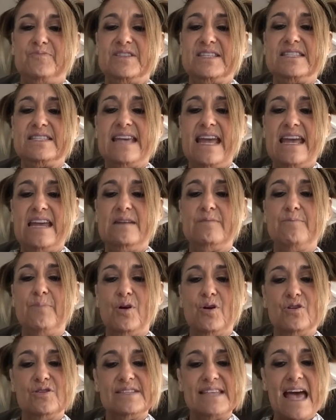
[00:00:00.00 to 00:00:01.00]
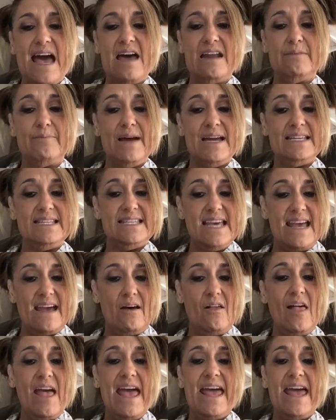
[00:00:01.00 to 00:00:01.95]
the sandburrs out of my tail,